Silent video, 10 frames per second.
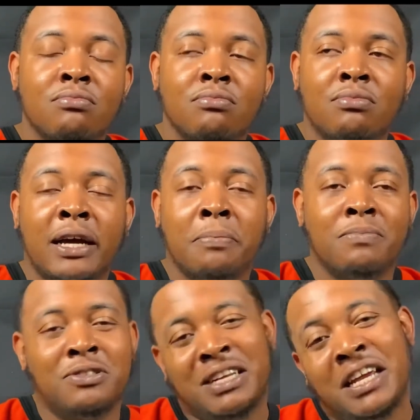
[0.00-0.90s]
Like,
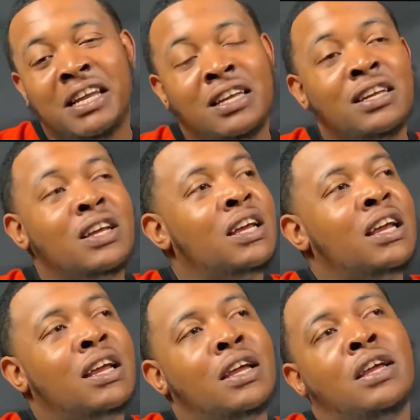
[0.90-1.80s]
say
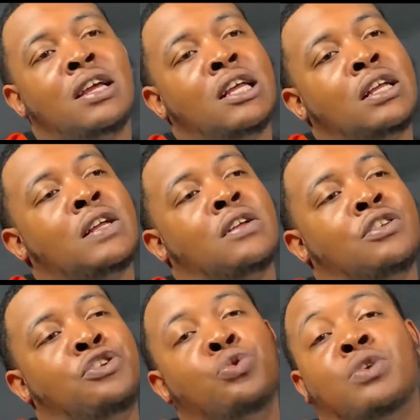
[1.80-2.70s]

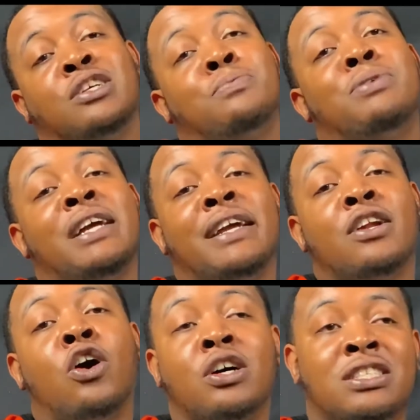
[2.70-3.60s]
Duke is playing
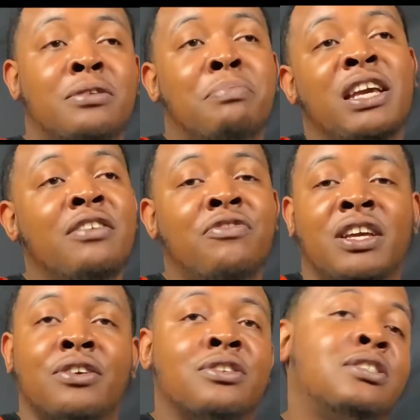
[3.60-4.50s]
Austin Peay
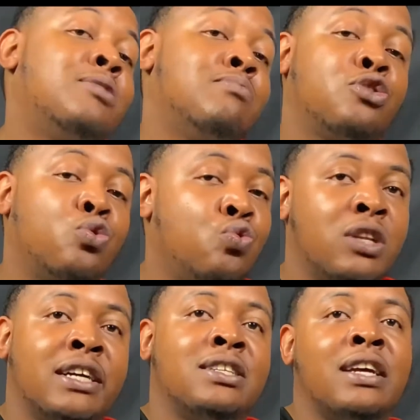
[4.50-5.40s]
or some school
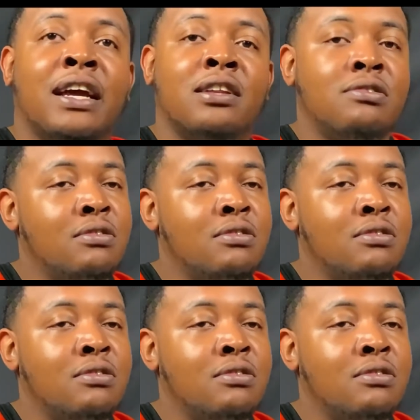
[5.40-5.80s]
like that.